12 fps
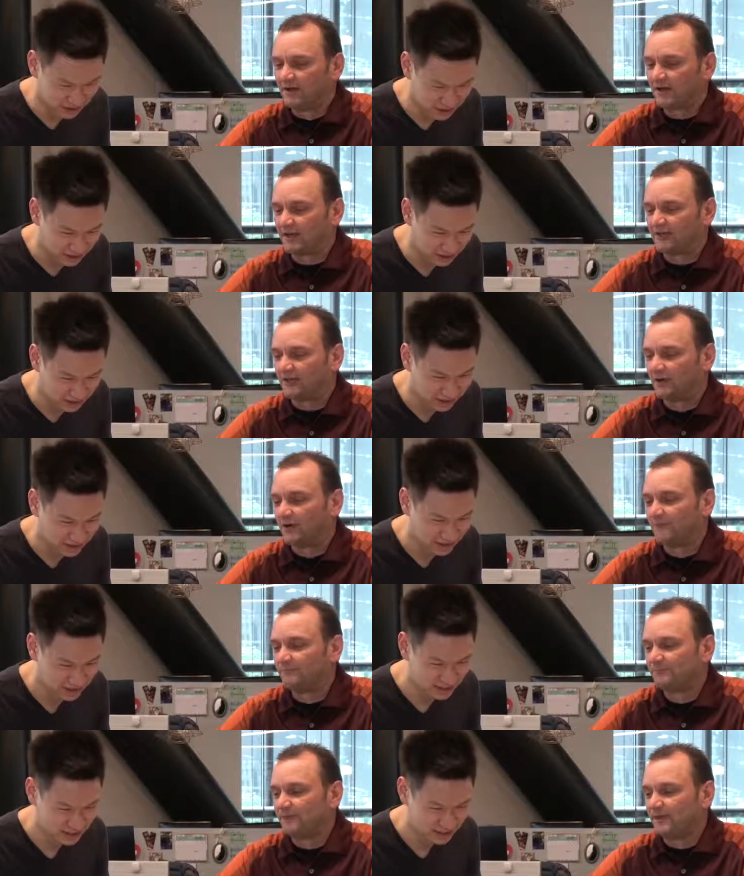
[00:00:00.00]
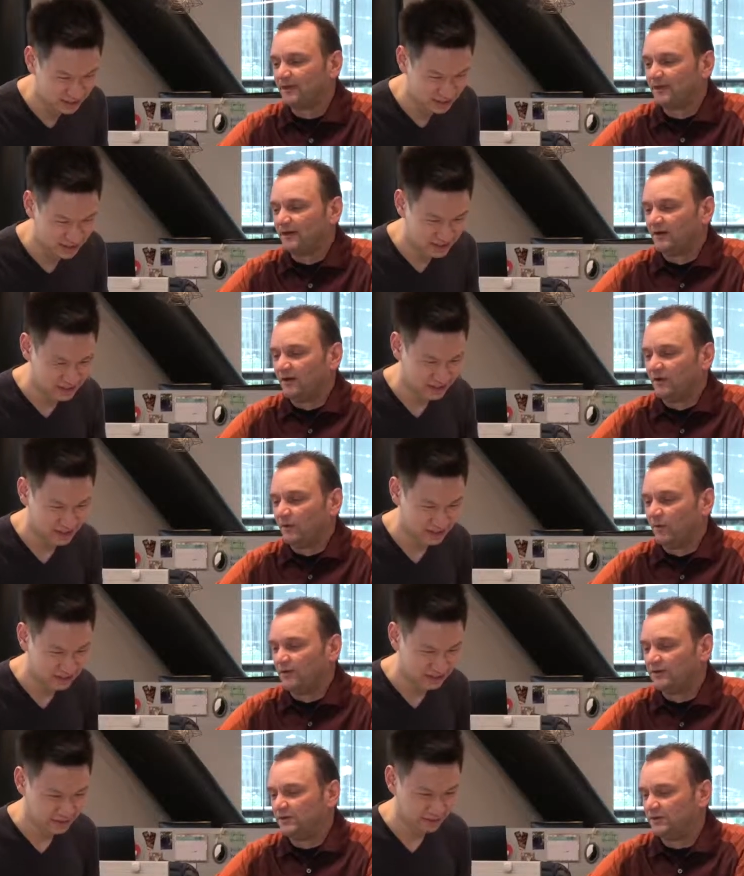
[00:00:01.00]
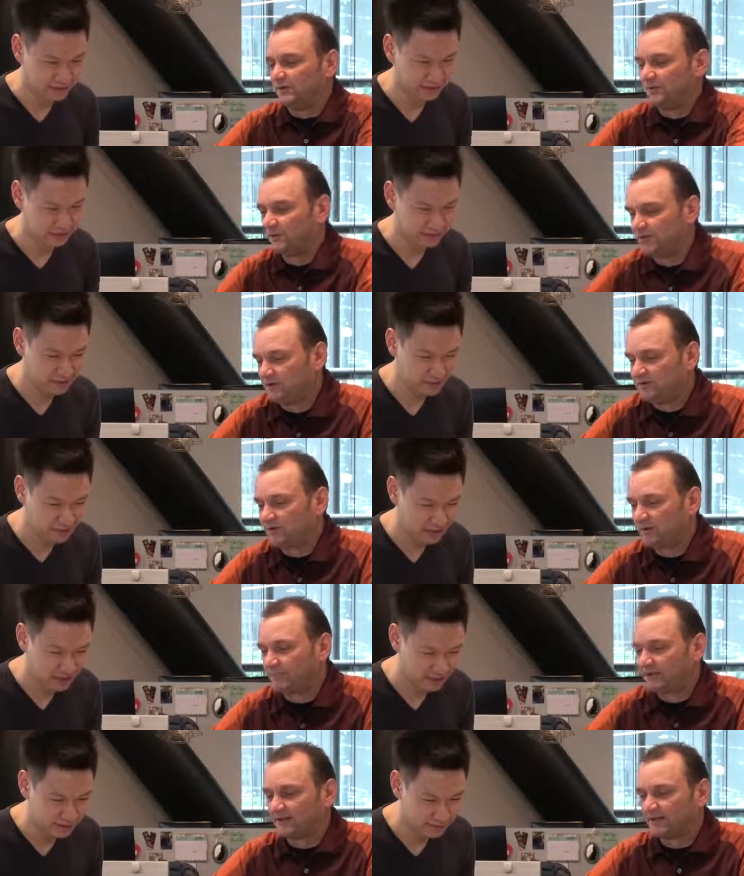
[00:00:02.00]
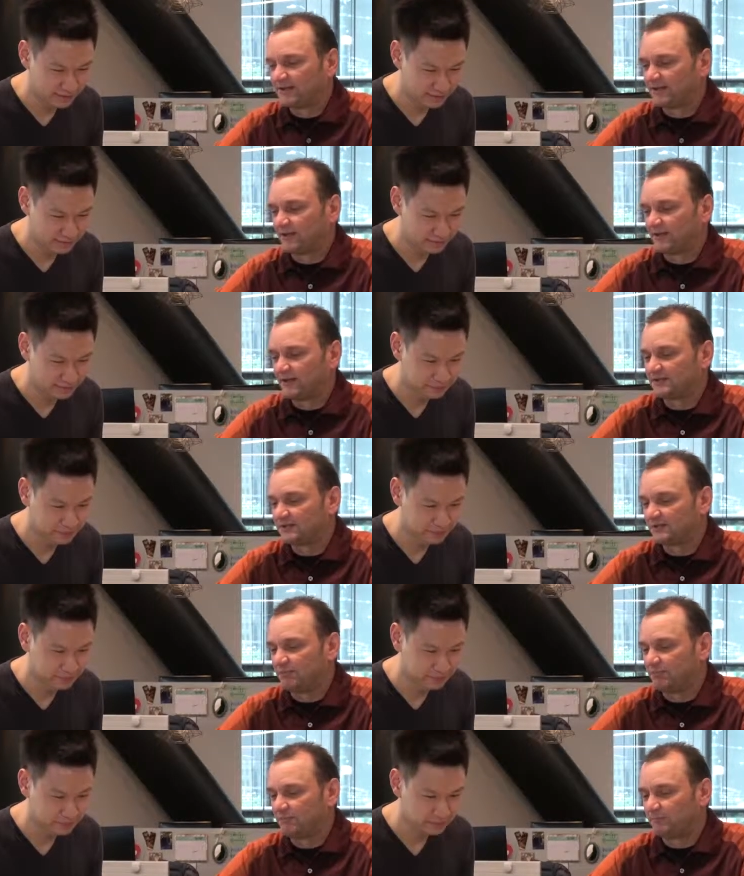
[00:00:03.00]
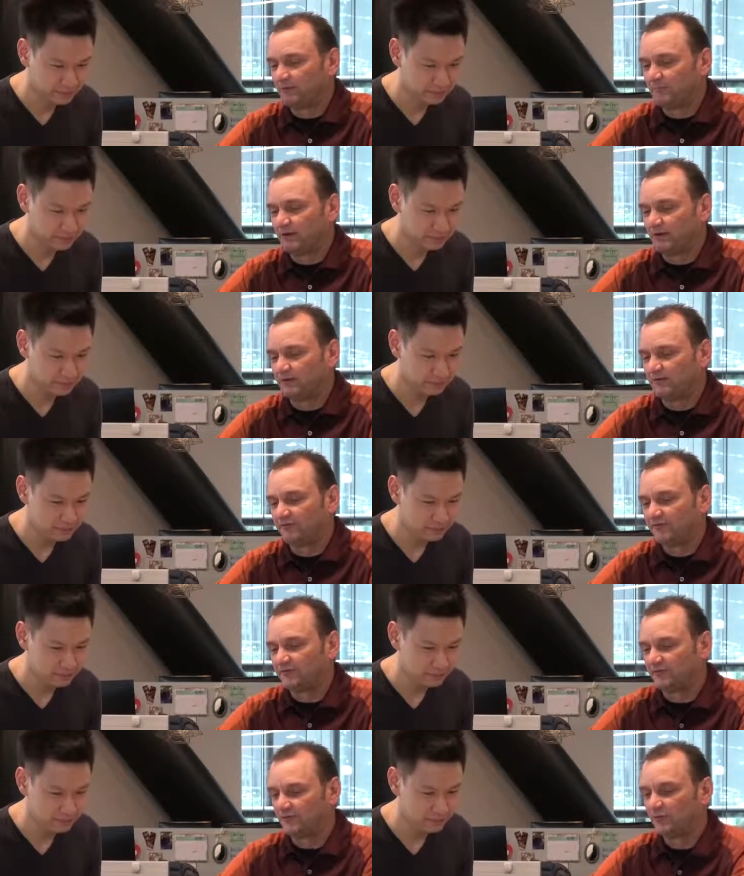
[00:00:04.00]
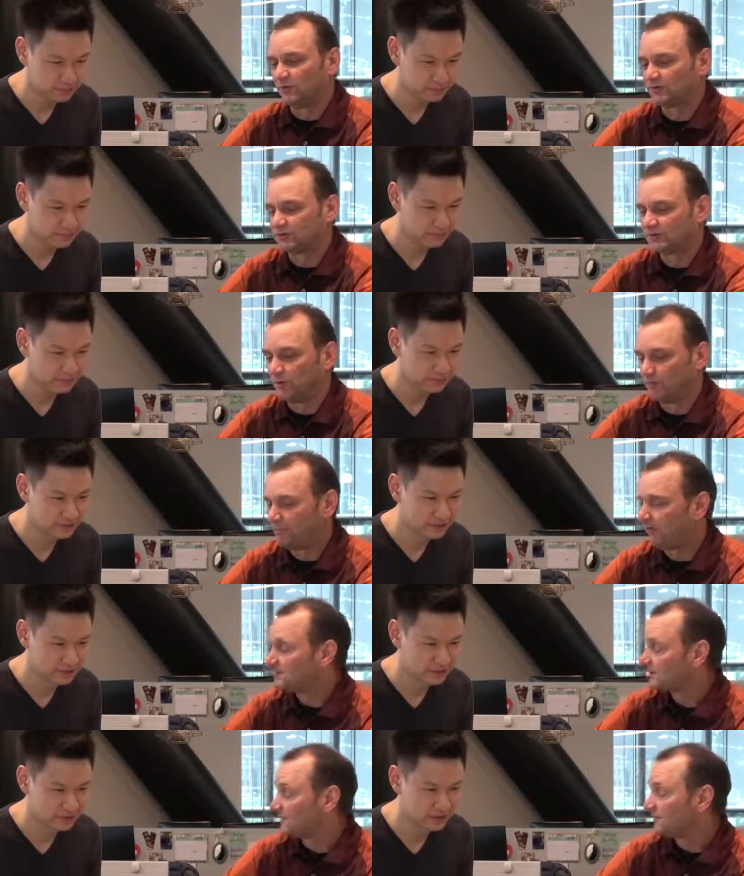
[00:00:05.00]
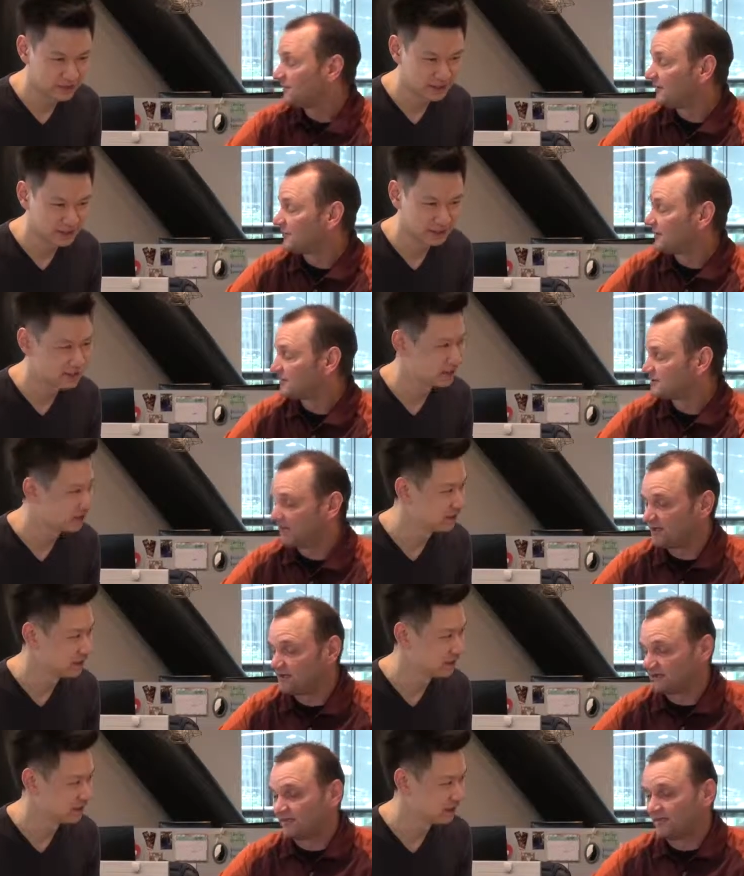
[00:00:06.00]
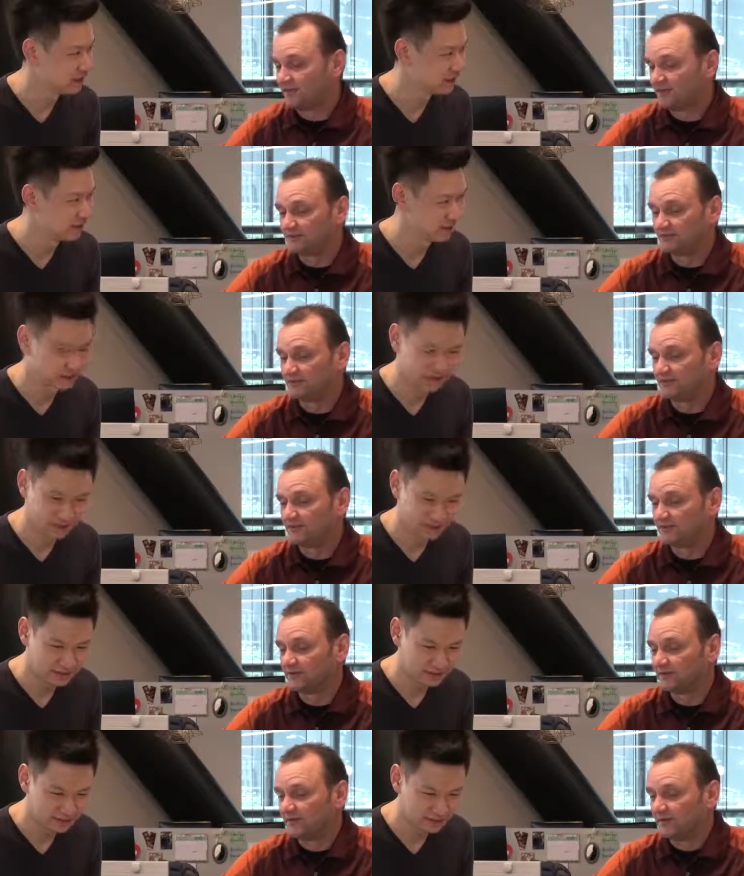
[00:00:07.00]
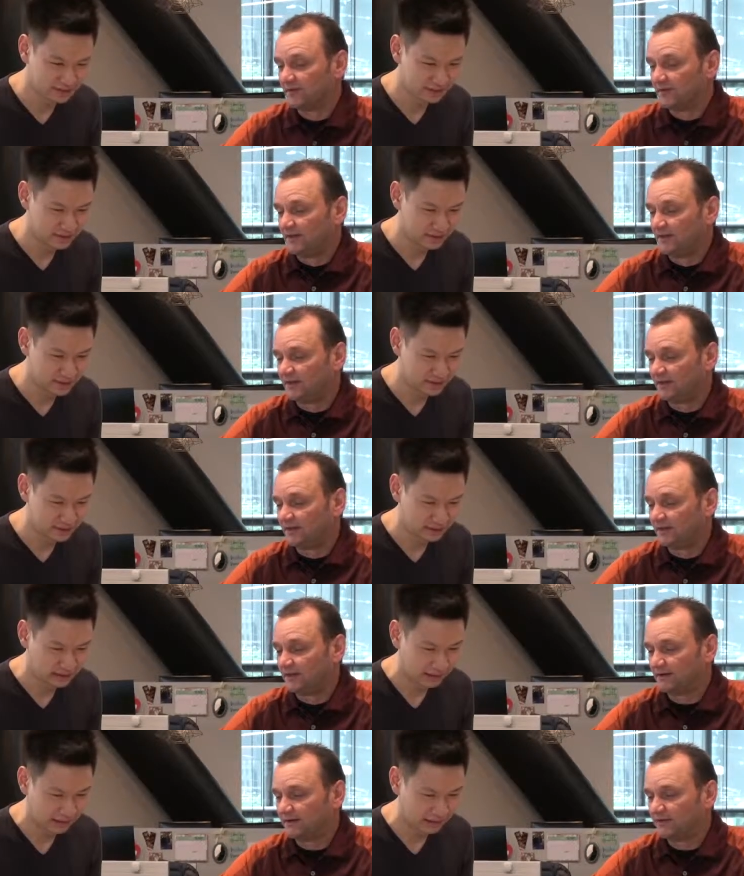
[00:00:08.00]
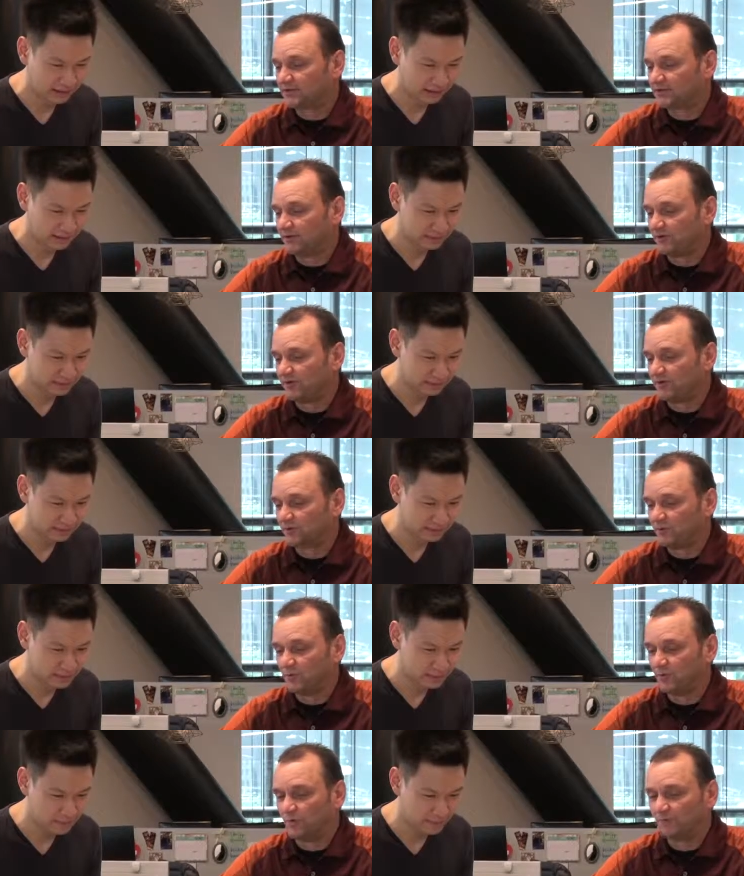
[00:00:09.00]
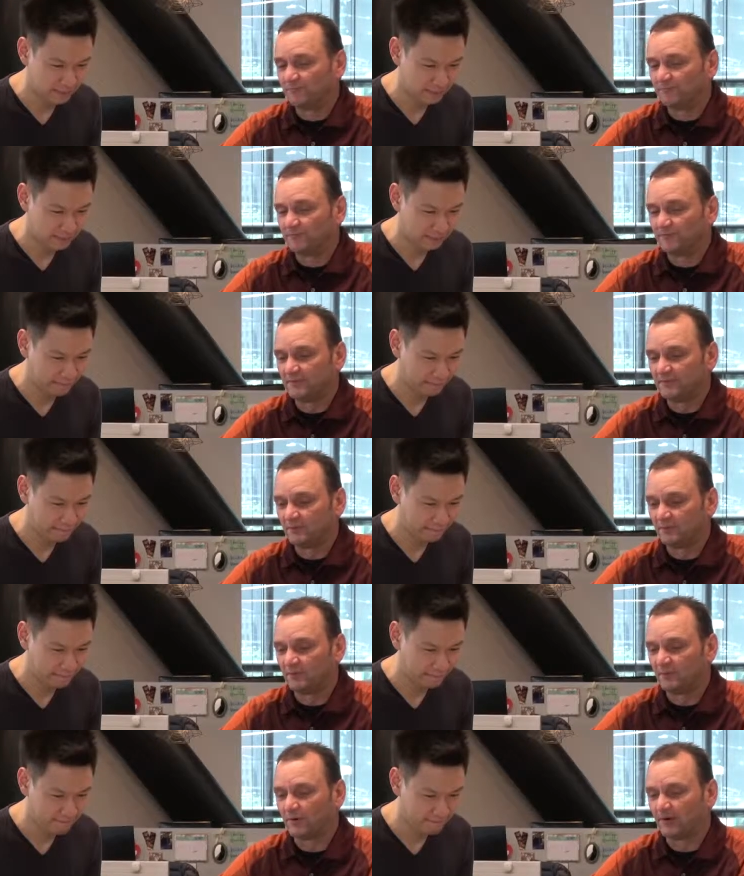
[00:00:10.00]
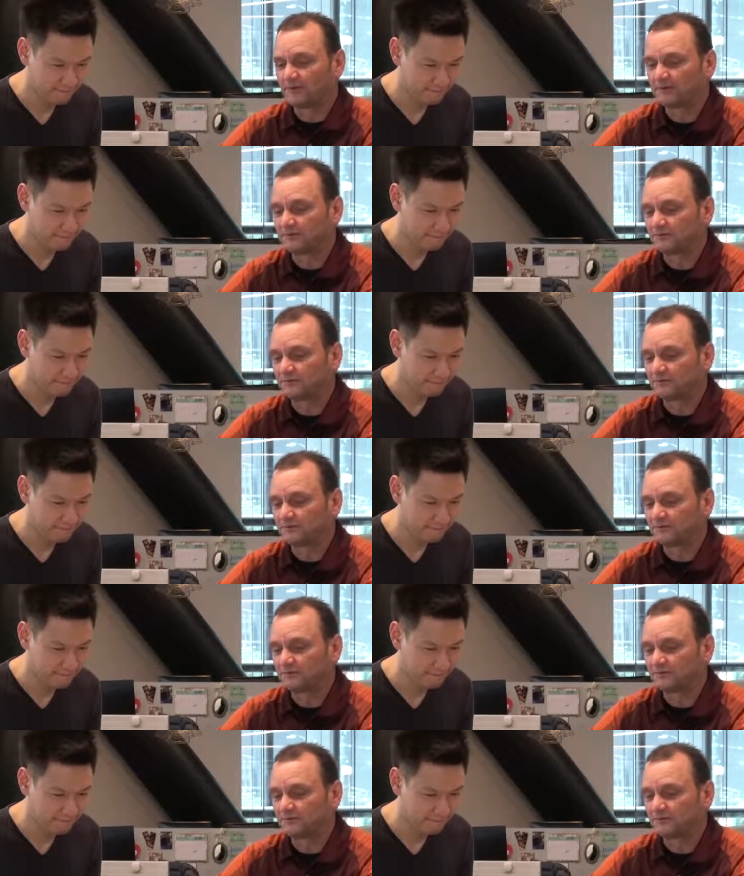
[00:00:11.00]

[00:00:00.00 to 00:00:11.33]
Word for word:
Speaker 1: right. Okay, so when you when you set up a conditional logic, you put you pick all the fields that you want to show up based on something that changes on this field. And let me show you this rule. So when I